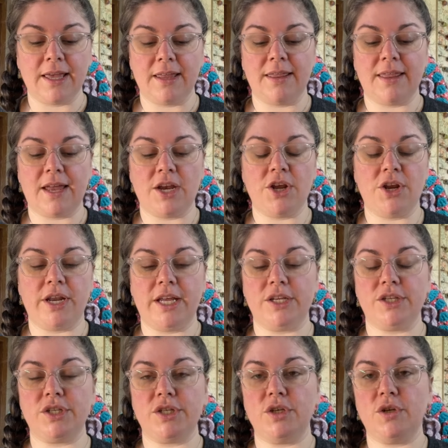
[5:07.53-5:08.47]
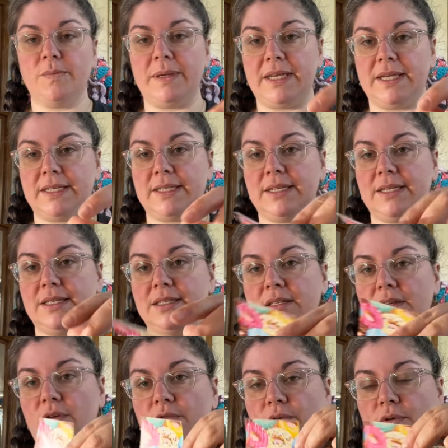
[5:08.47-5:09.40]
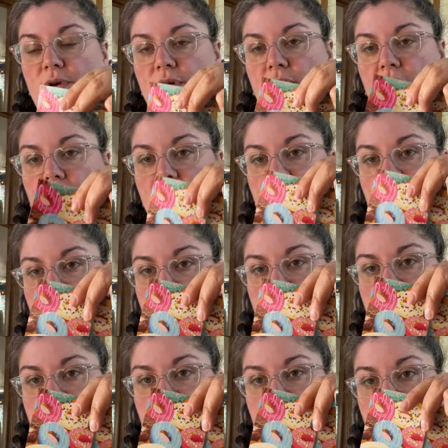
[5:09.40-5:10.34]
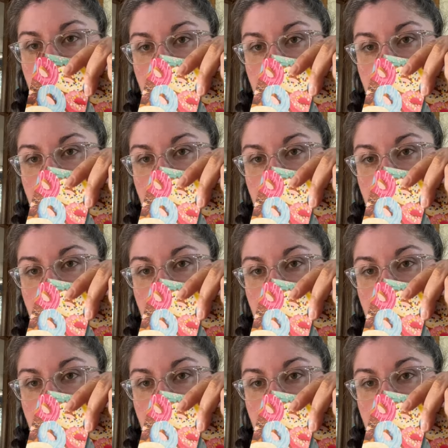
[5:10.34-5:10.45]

Then you need two pieces for the,